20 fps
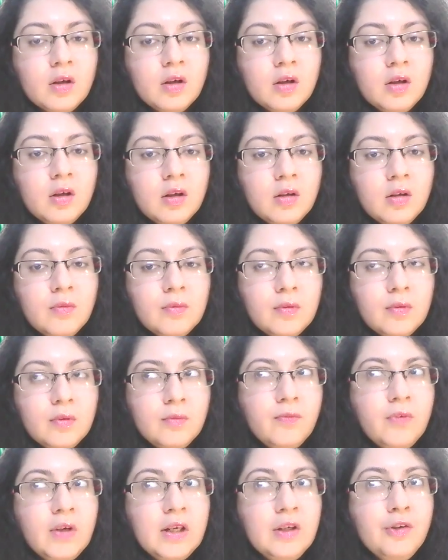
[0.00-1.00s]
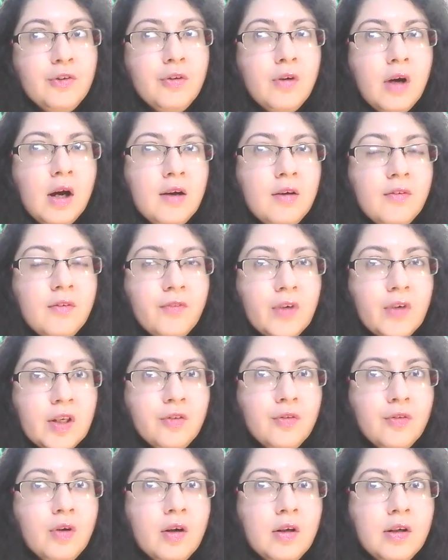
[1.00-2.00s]
when
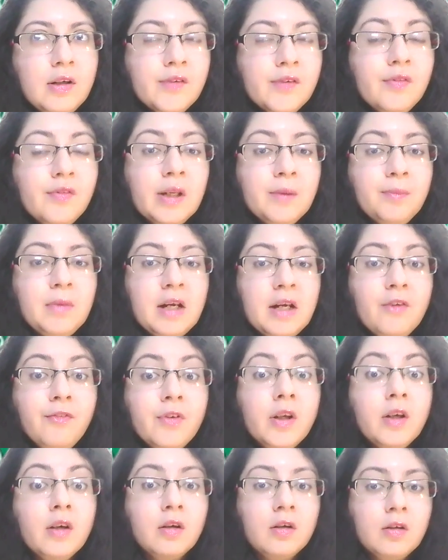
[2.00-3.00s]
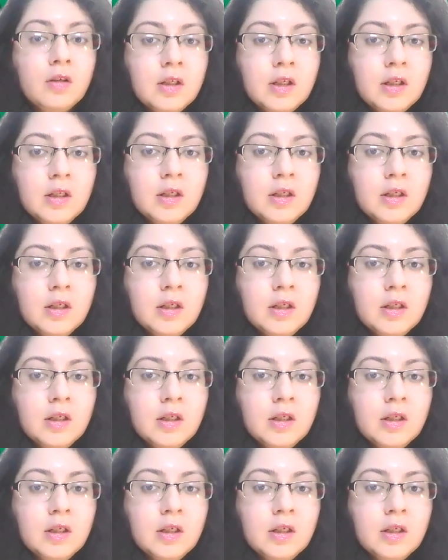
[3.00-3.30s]
you develop that fear,